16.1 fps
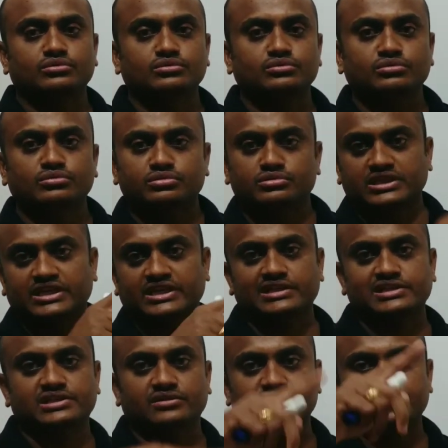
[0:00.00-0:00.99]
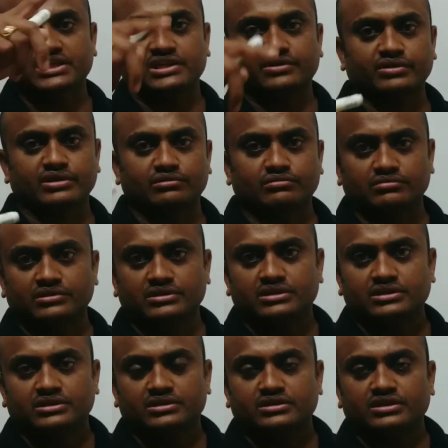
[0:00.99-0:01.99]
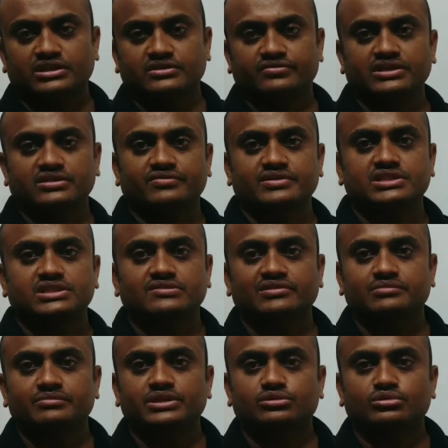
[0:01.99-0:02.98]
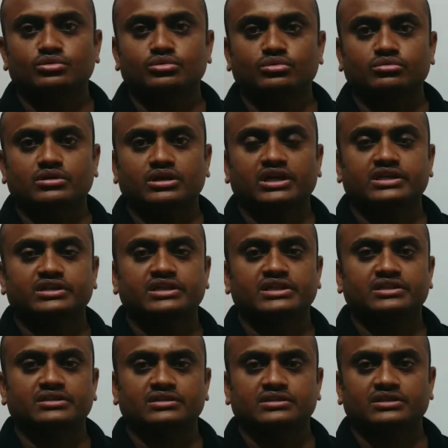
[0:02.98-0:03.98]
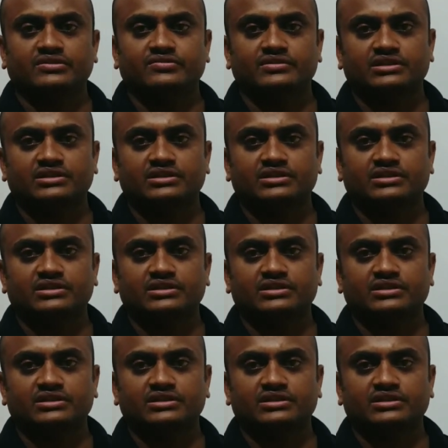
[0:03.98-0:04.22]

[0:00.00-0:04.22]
2 cycles of sine wave, then the frequency will be 2 or 10.